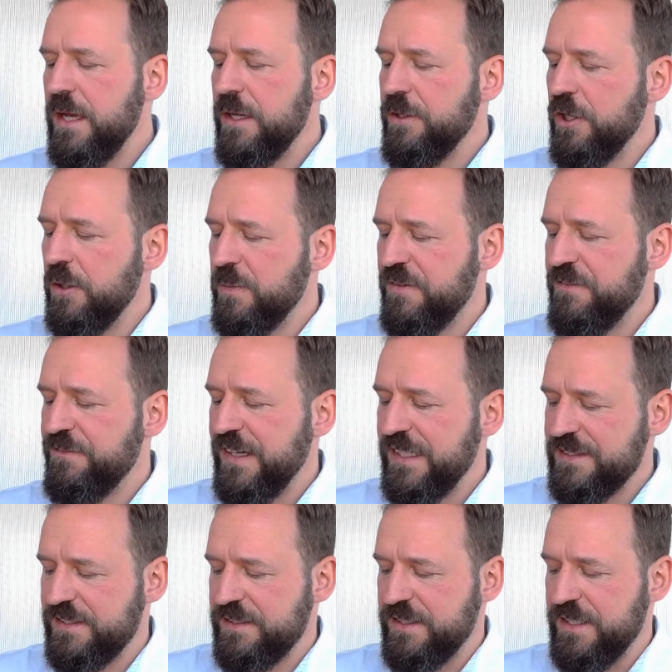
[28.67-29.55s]
You'll be
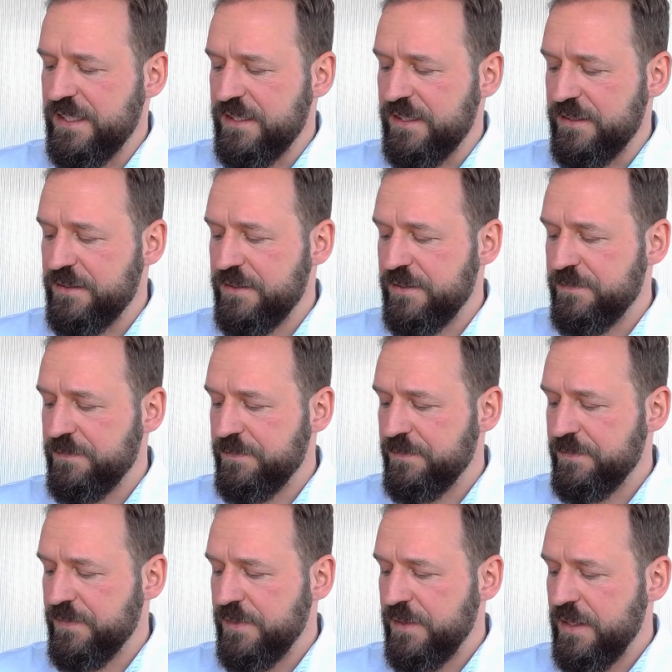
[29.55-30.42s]
fascinated
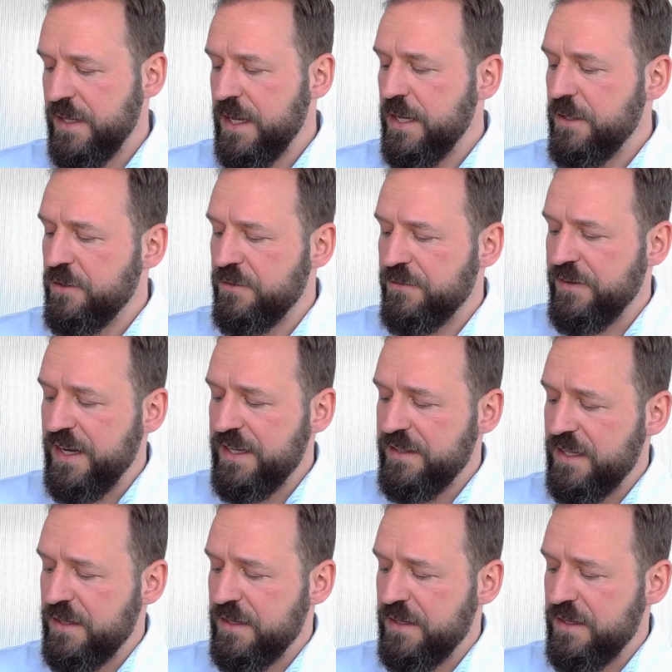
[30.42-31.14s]
to find